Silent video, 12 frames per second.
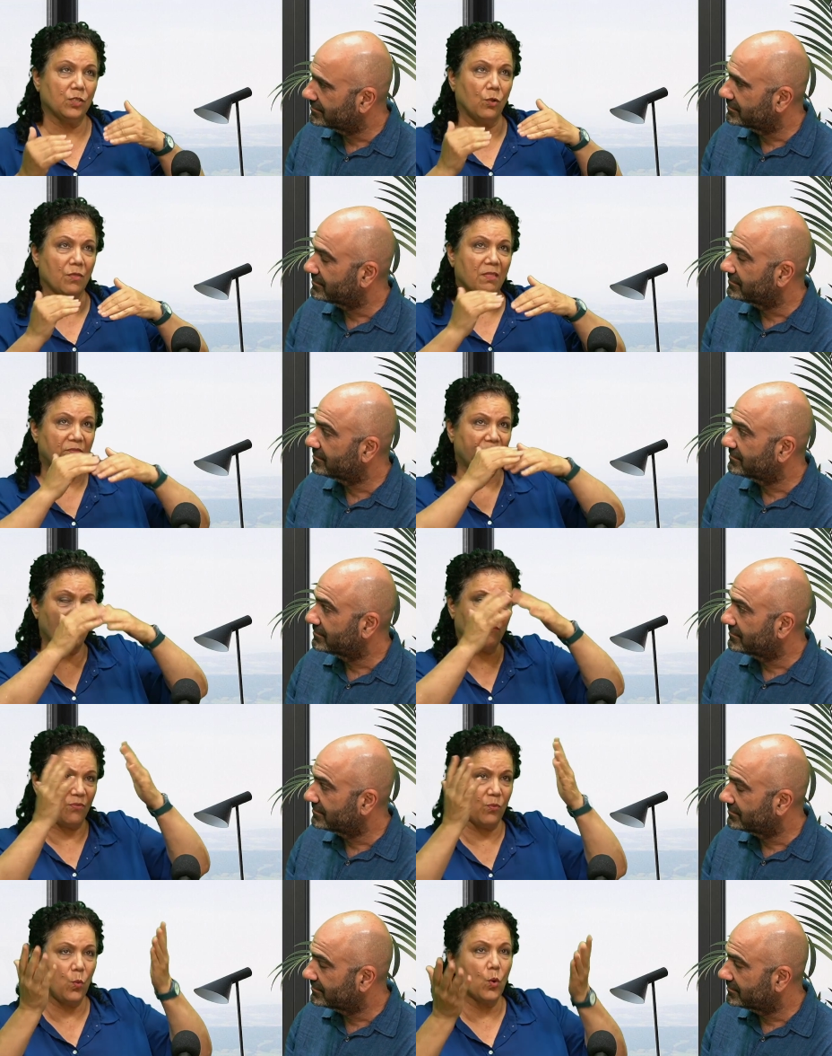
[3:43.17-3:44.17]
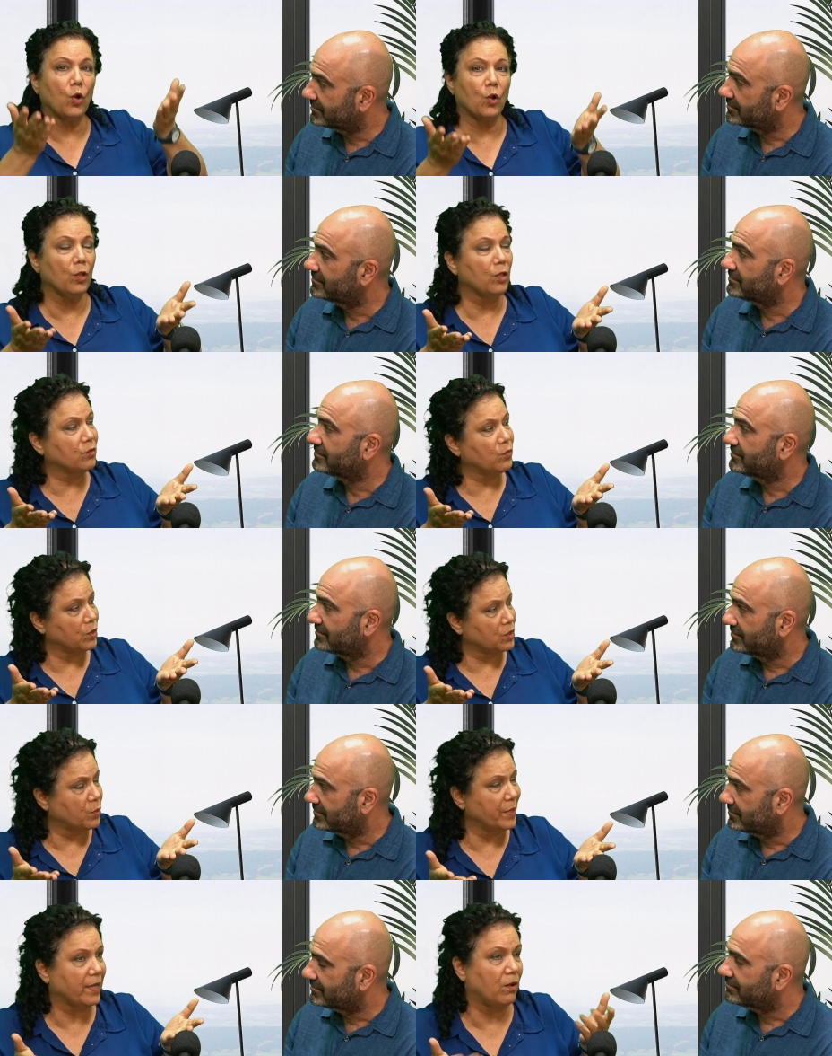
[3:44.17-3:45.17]
Speaker 1: on the fifth world, what
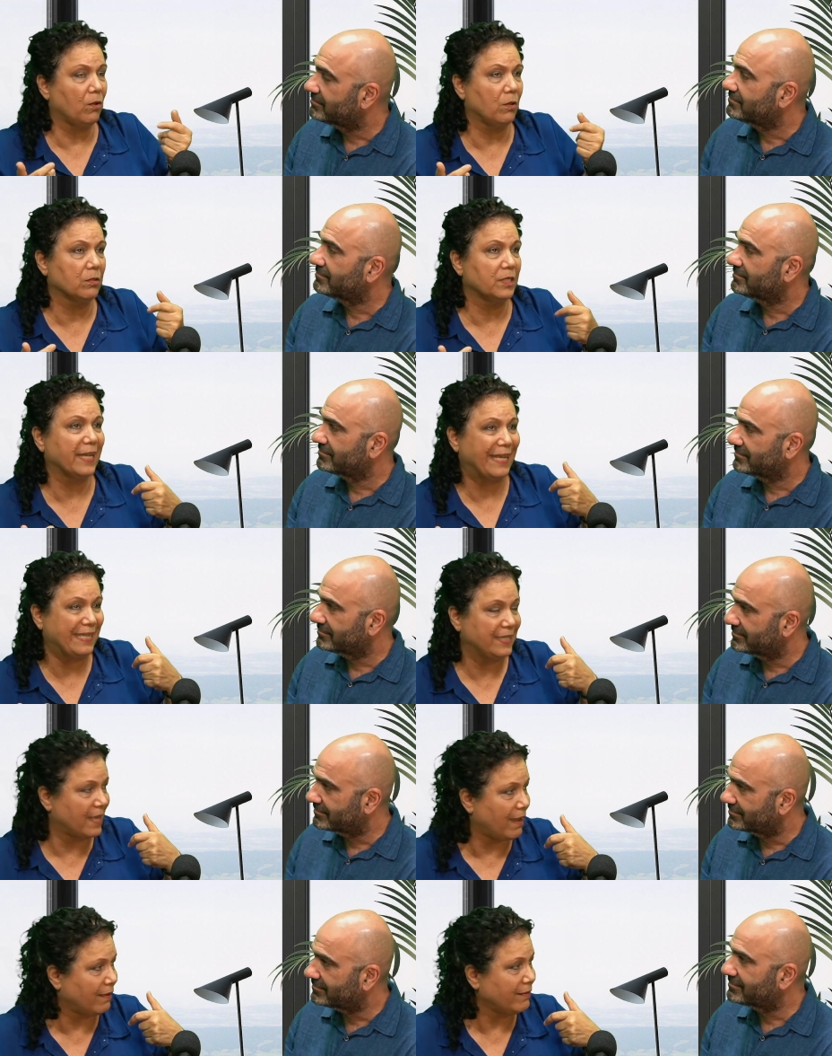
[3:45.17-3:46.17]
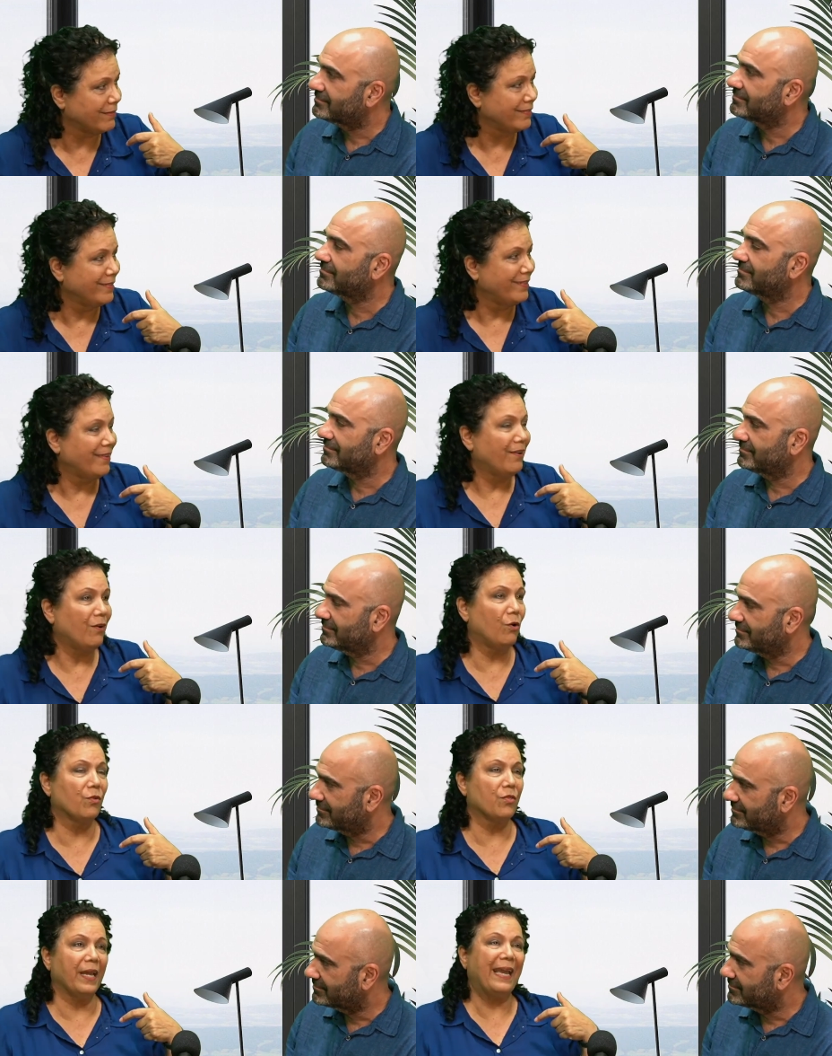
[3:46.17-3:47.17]
we call Yechida, mm-hmm. or
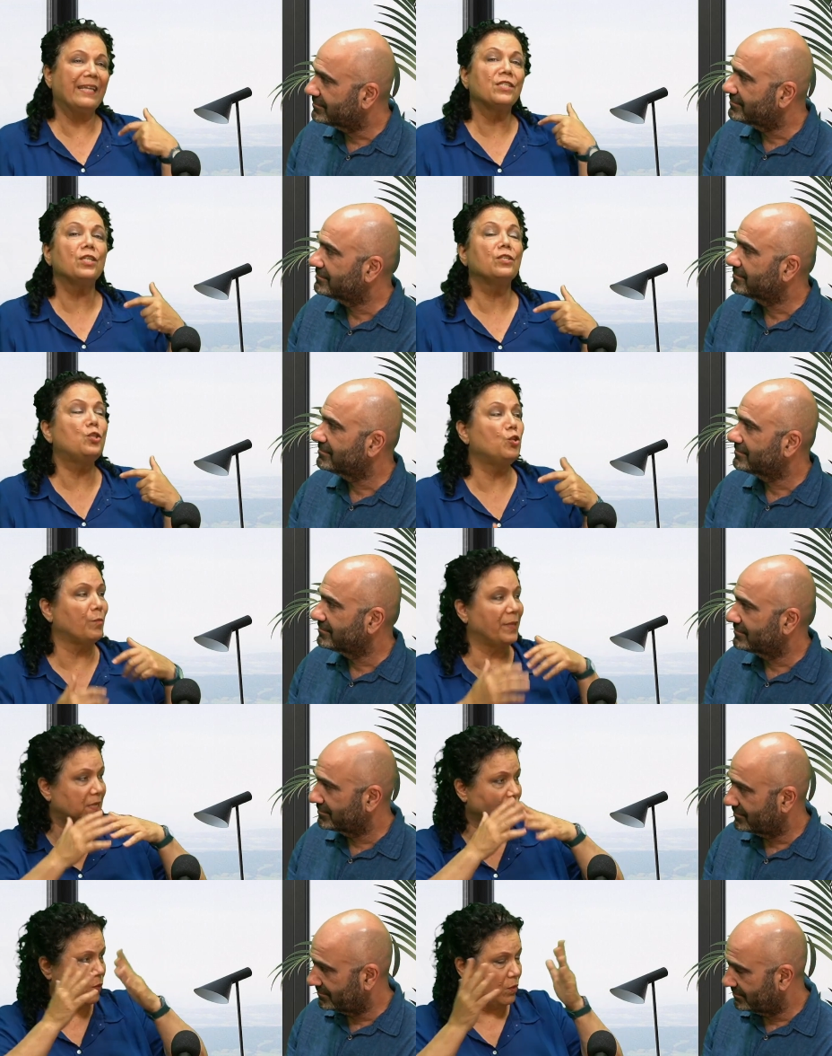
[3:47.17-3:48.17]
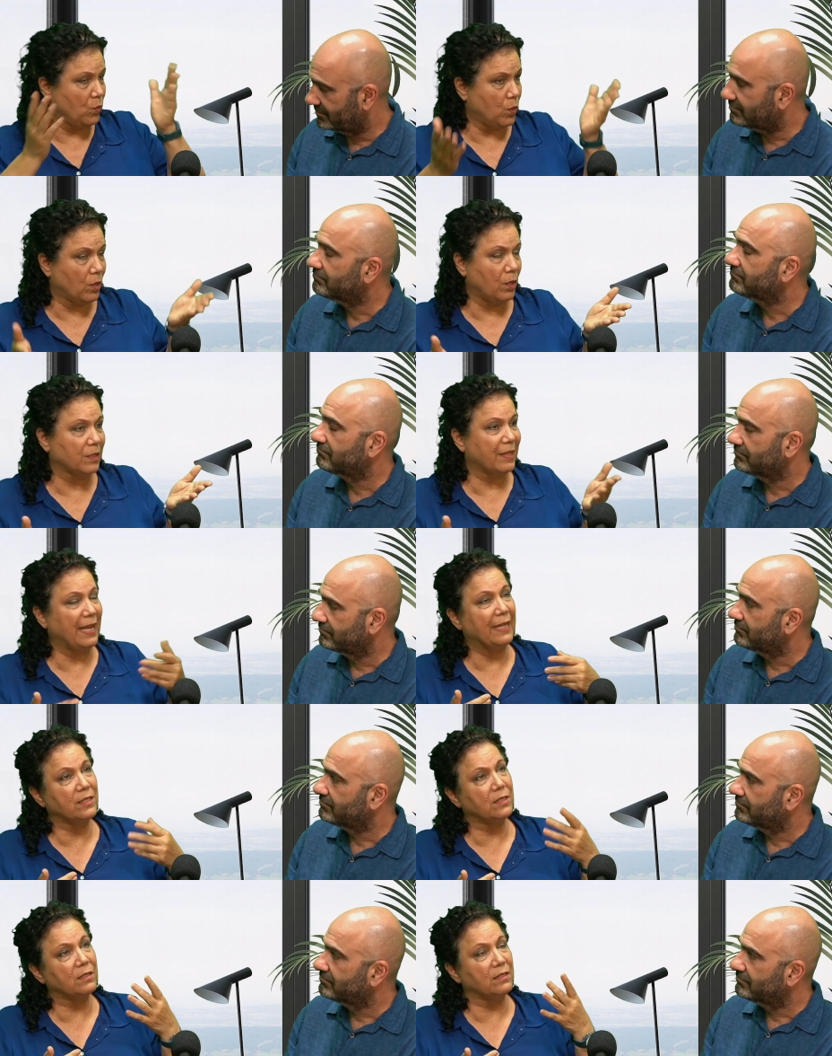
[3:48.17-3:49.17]
the ancient human world.
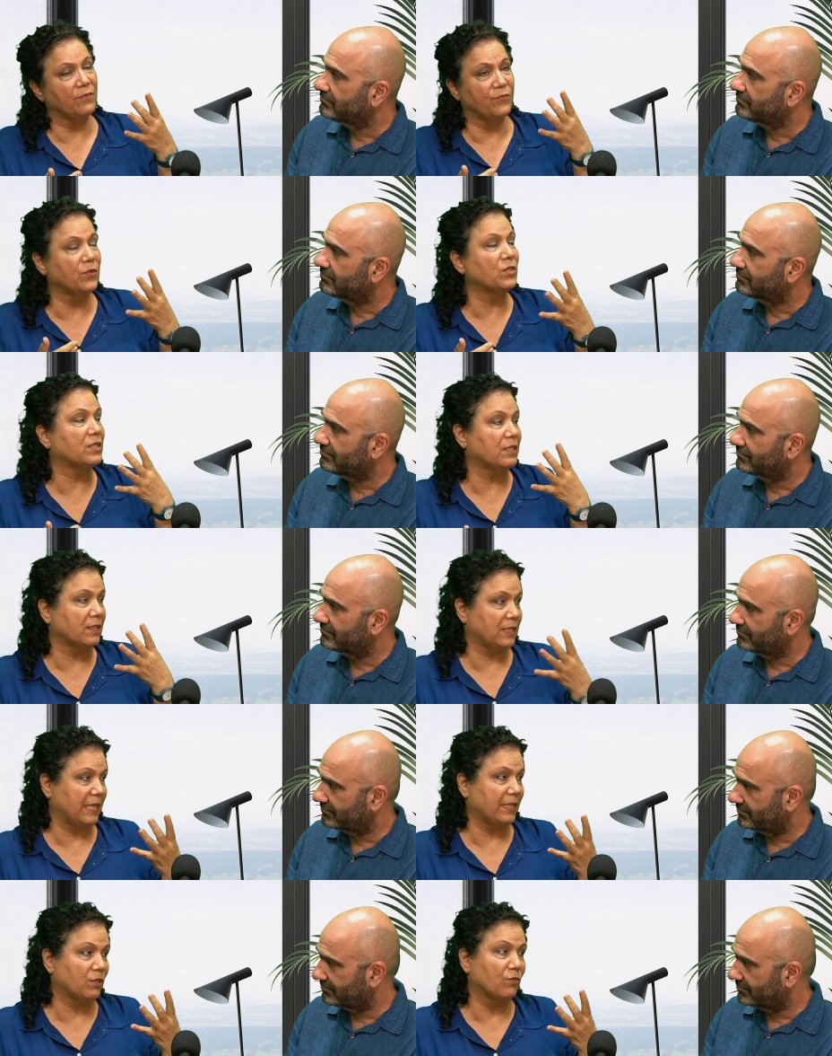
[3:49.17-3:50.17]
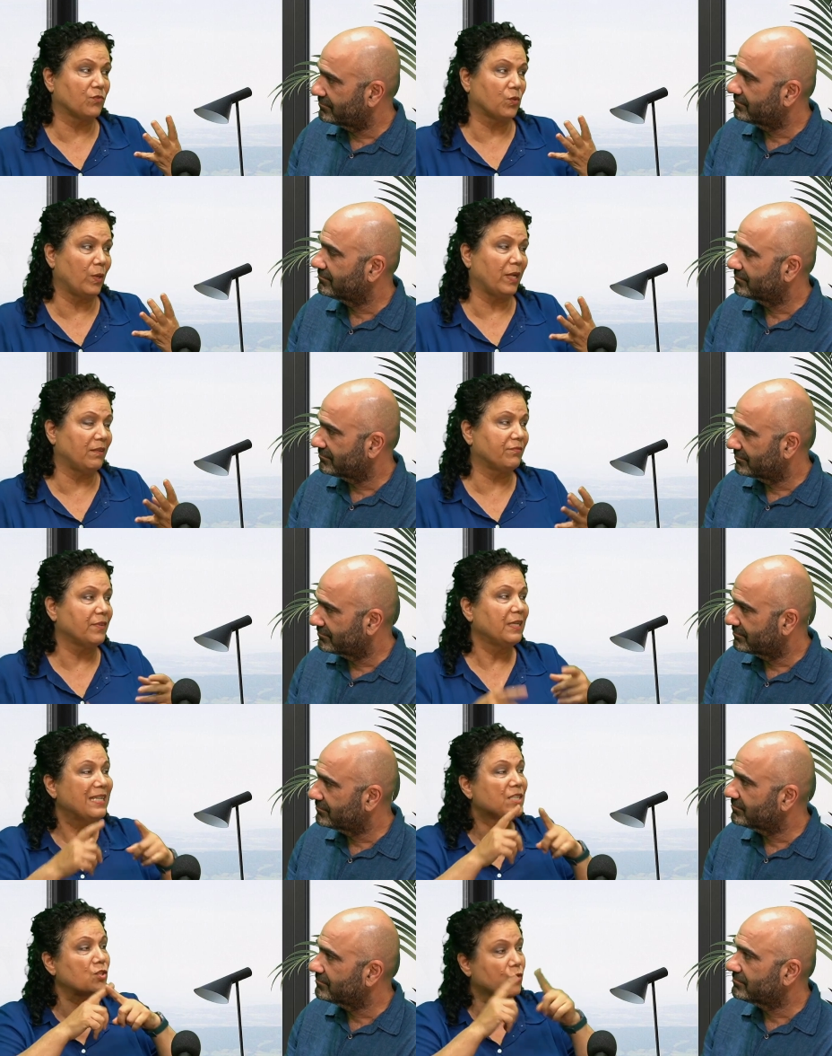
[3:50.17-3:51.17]
That's the first set of 12
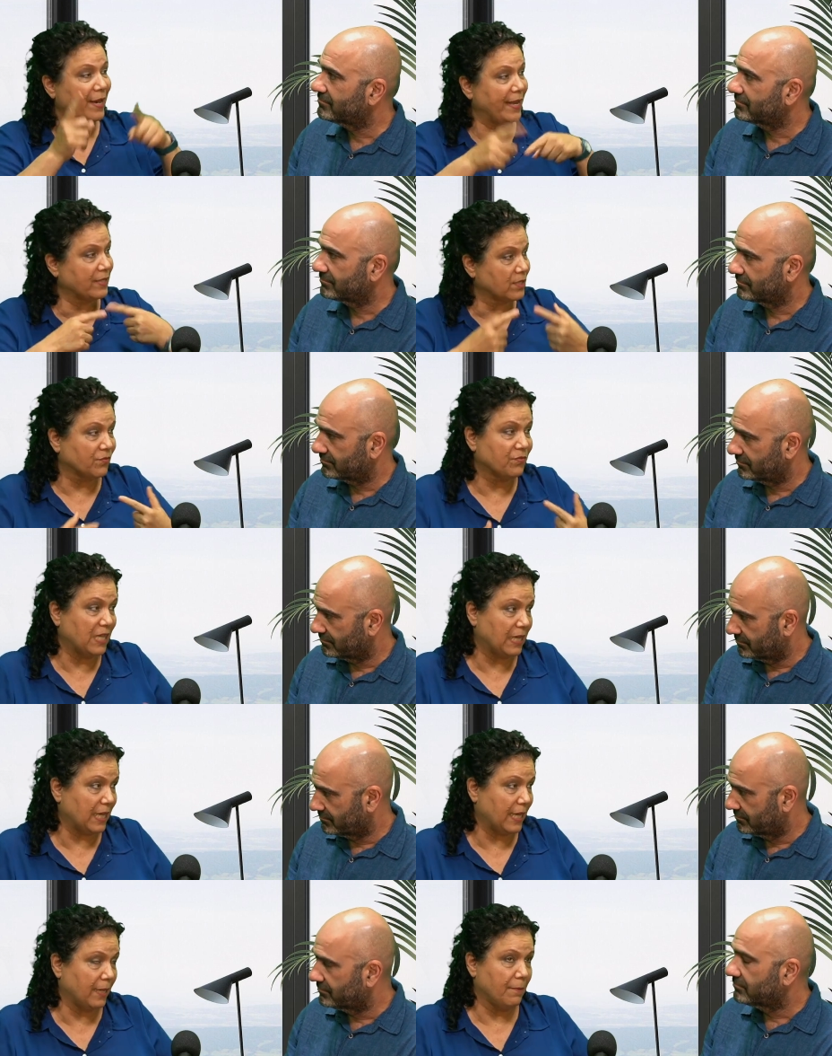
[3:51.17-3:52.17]
strands of DNA.